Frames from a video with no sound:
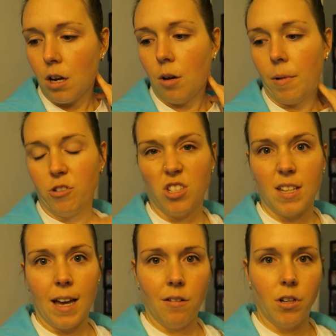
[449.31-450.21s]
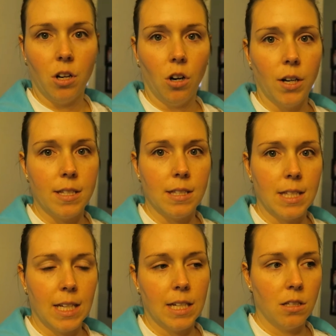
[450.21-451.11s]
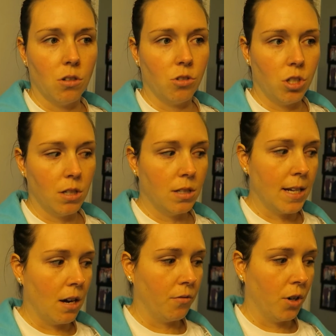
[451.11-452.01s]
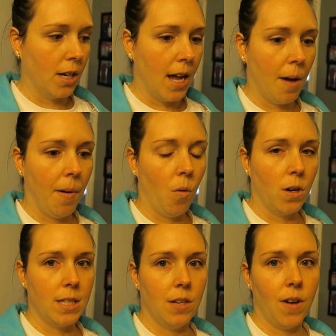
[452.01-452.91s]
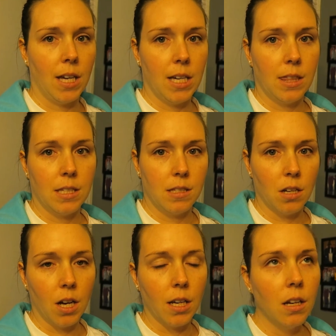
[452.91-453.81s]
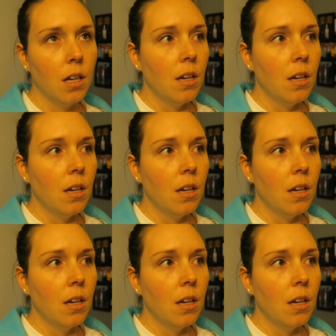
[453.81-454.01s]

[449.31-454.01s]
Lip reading: I was just kind of in a hurry since the kids are just down for a nap. I want to see if I can get this done.